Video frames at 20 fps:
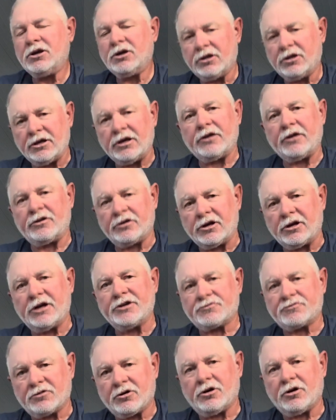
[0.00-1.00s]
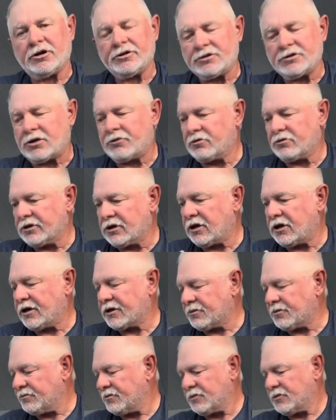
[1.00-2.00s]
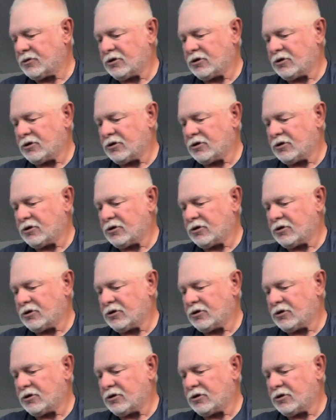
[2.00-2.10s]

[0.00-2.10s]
Yeah, they're nice rods. I really like them.